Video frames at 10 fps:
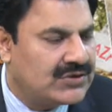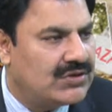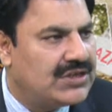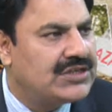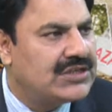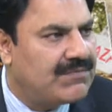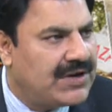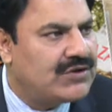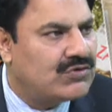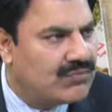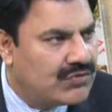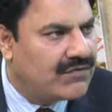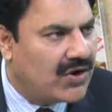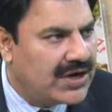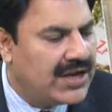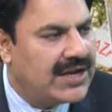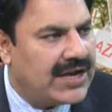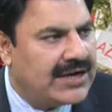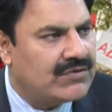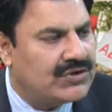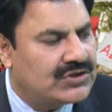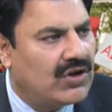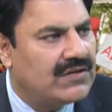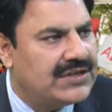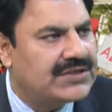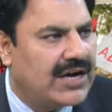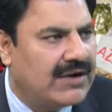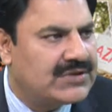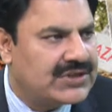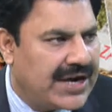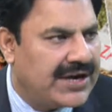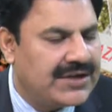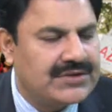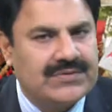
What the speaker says: So this is the way to move on and to resolve this outstanding issue.